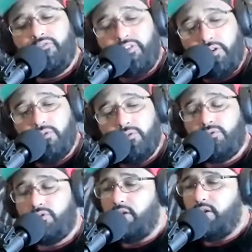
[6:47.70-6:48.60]

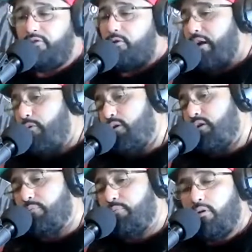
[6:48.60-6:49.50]
those of you that want to
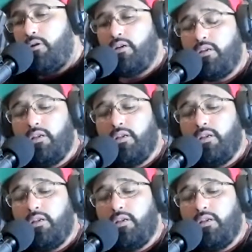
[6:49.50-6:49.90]
support